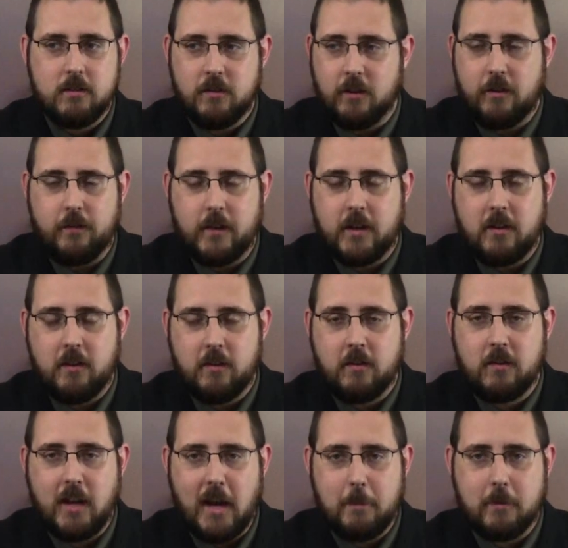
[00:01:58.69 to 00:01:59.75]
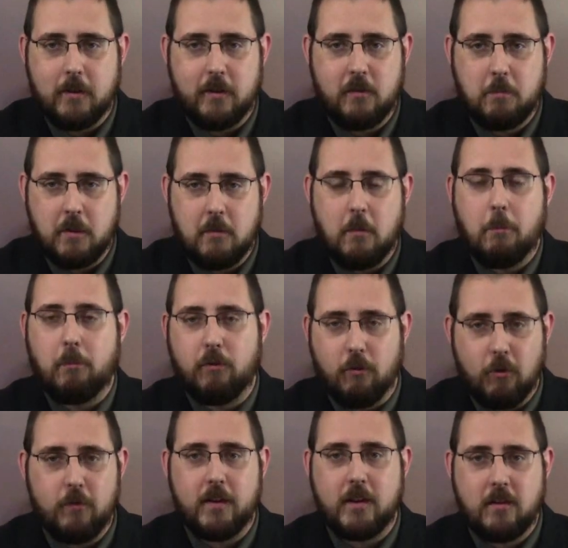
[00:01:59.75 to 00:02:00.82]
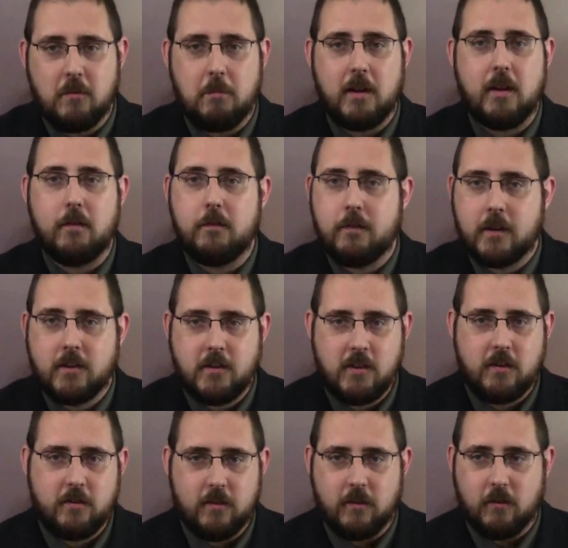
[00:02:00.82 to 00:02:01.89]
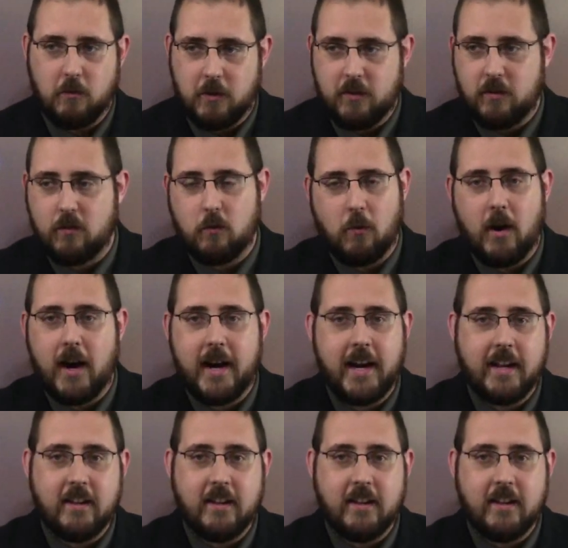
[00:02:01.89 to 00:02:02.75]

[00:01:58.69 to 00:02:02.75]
Just fictitious capital. It's been proven to be fictitious, which is why